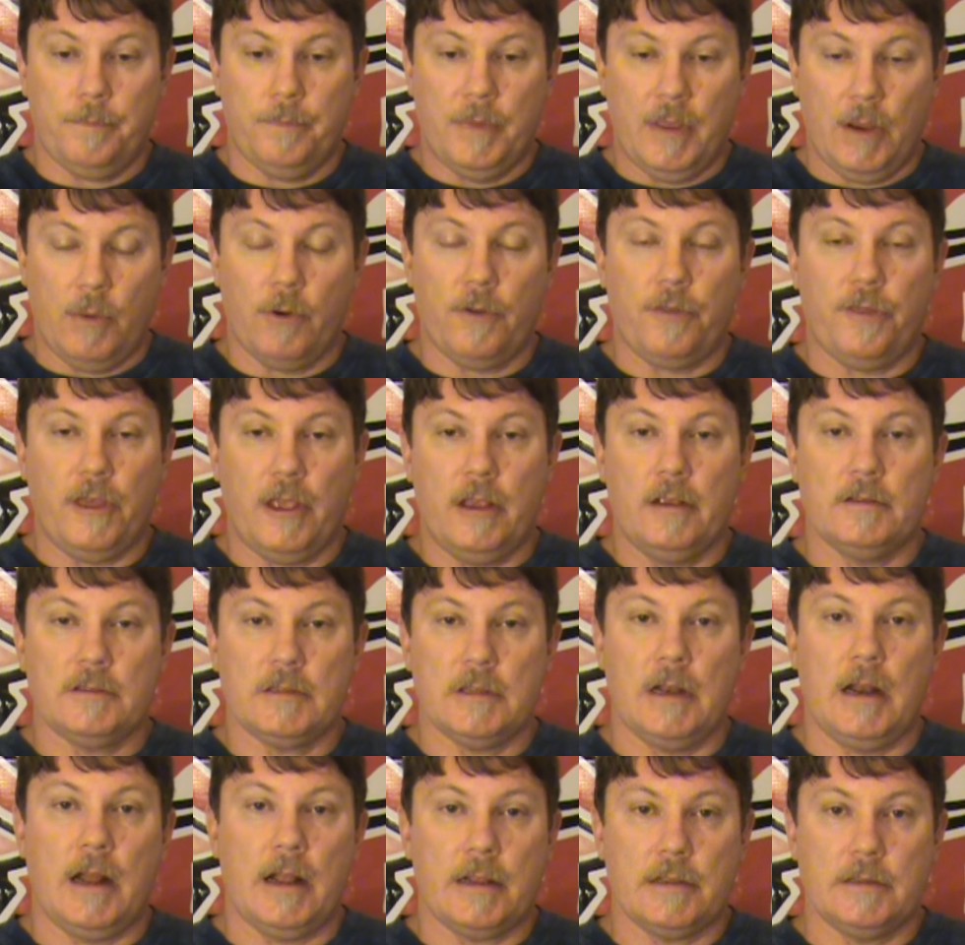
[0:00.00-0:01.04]
There were
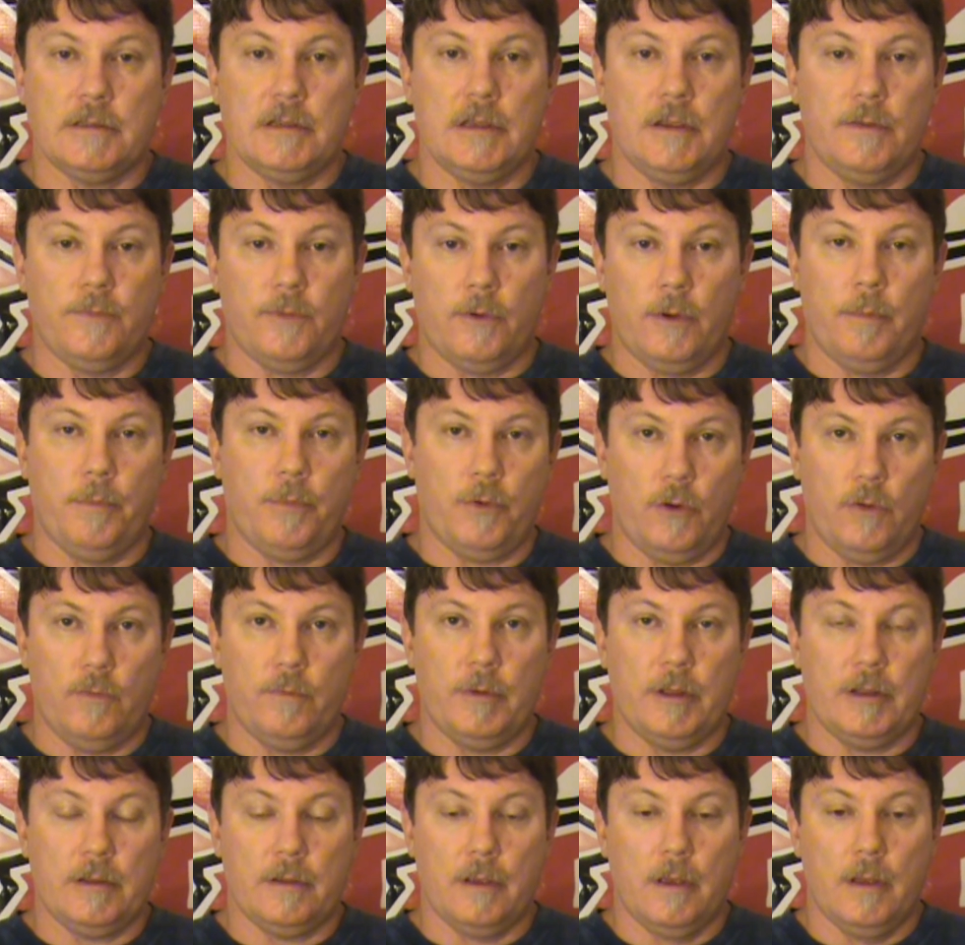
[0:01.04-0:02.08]
things that I could see for
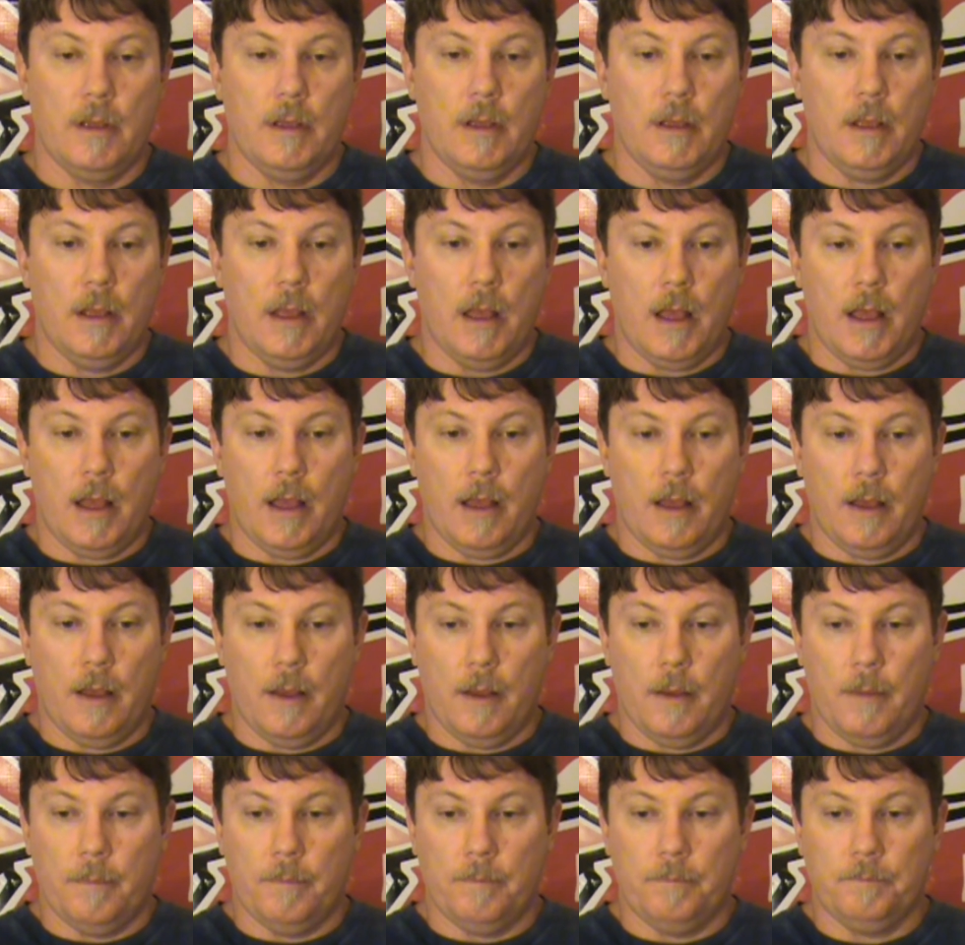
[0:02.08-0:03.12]
improvement.
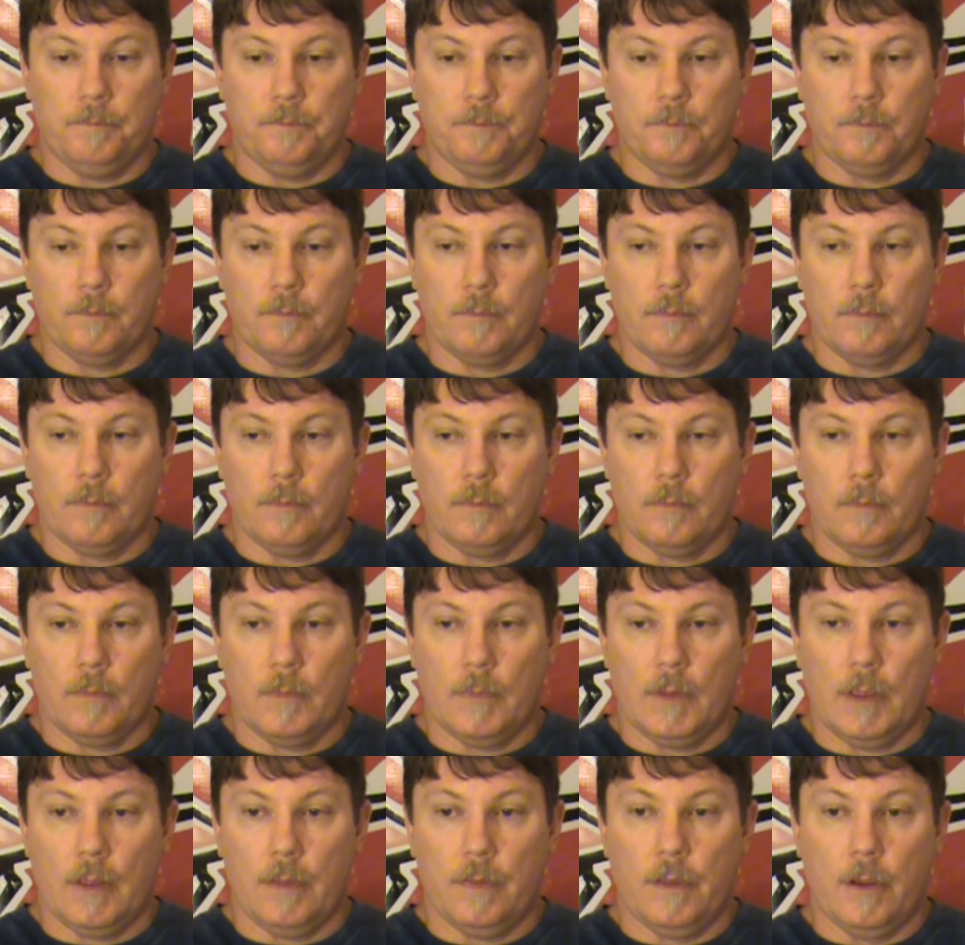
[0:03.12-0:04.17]

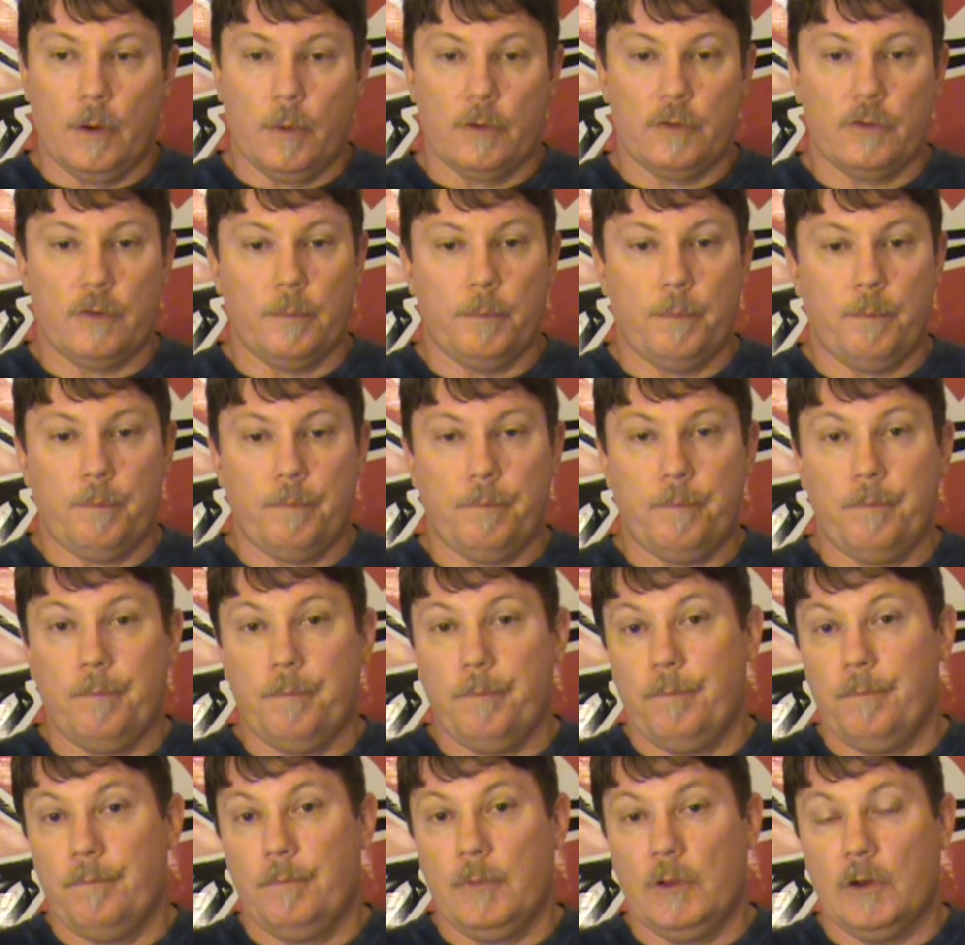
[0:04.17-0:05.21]
There were some,
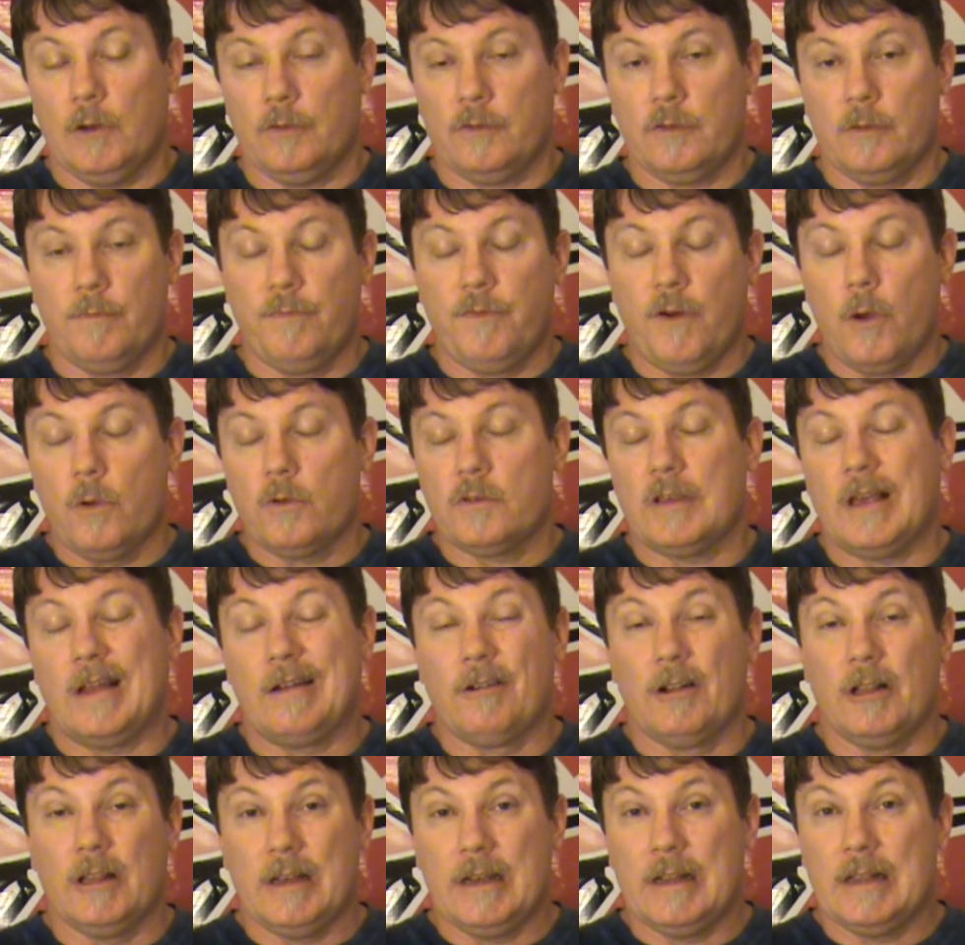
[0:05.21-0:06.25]
you know, some folks
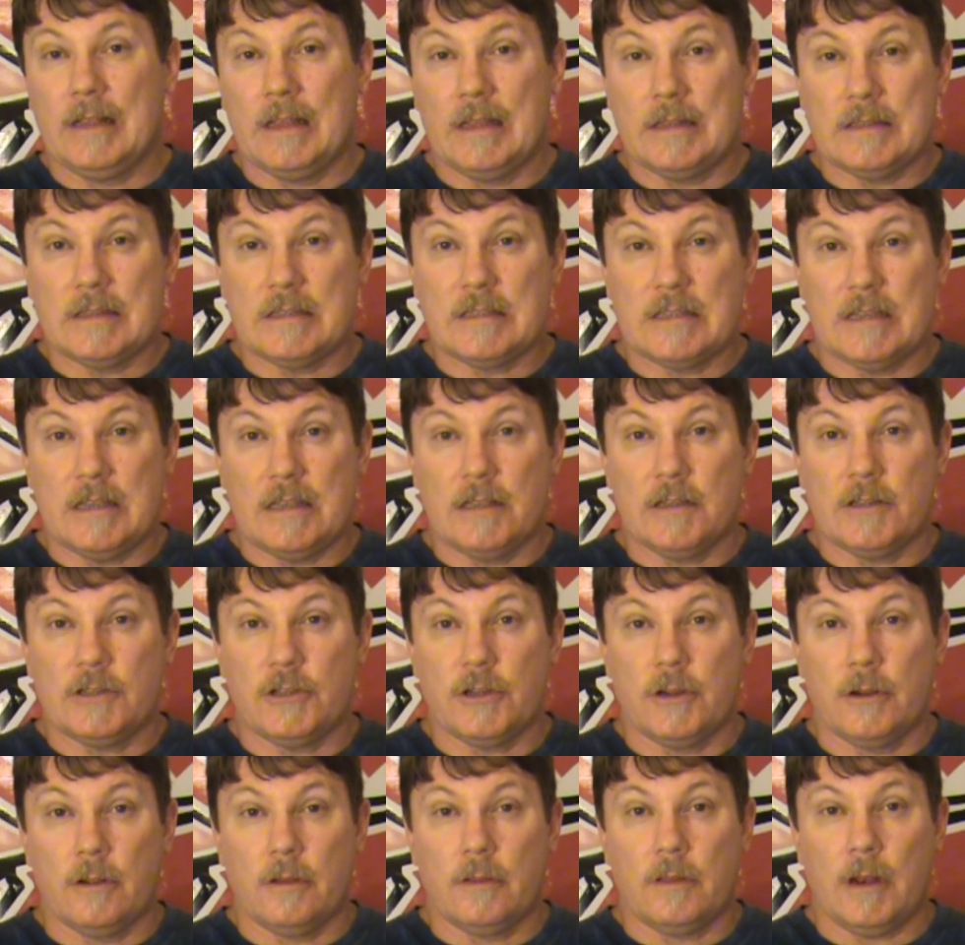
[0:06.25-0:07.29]
I really didn't get to see
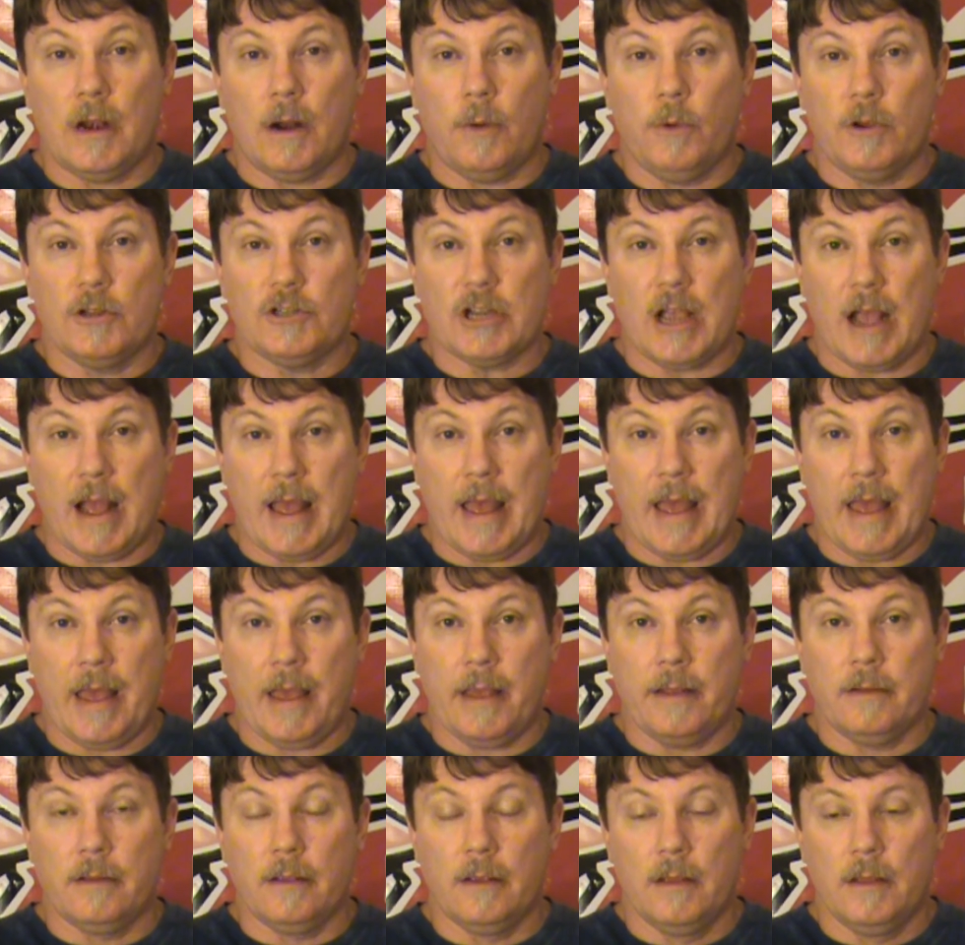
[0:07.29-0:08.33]
this year that I wish I
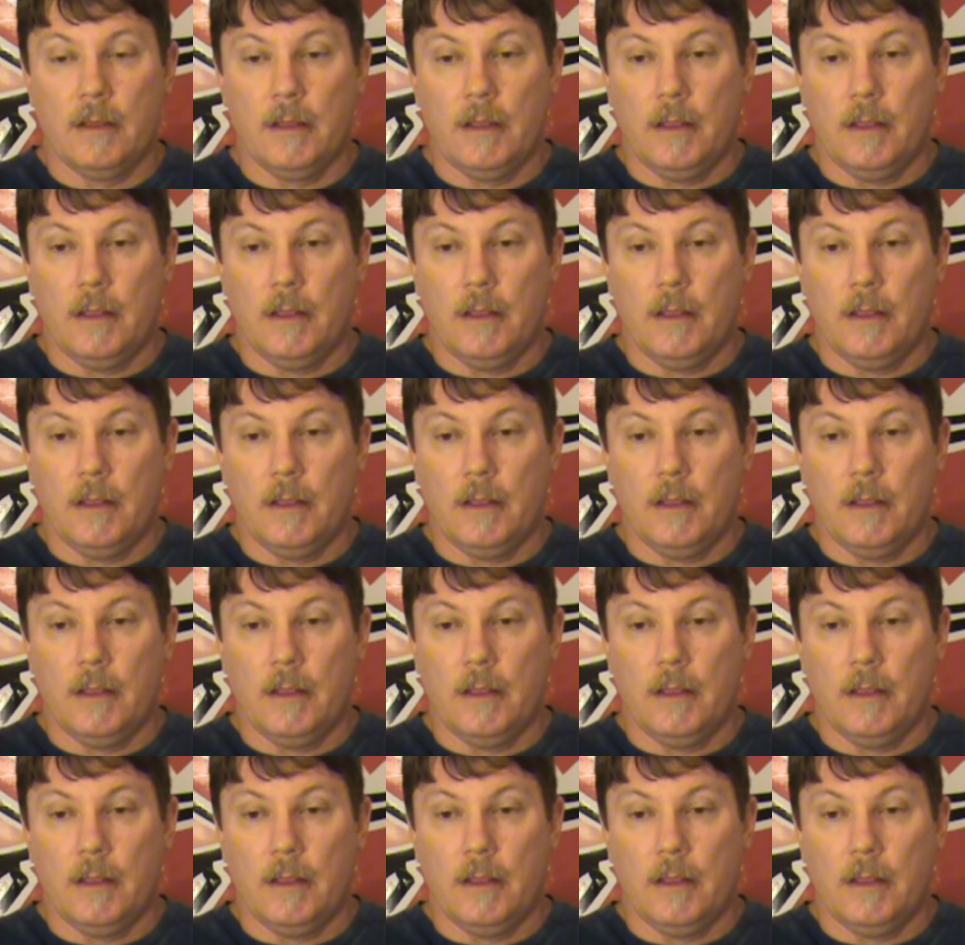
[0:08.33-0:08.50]
had.